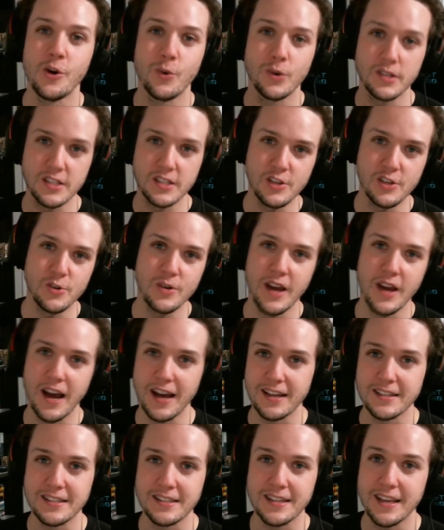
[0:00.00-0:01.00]
We'll see you
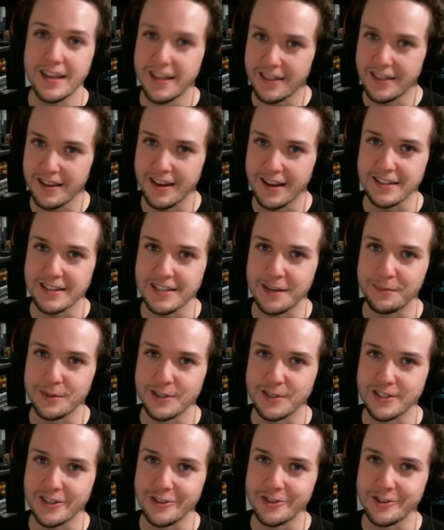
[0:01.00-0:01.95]
guys in the next episode.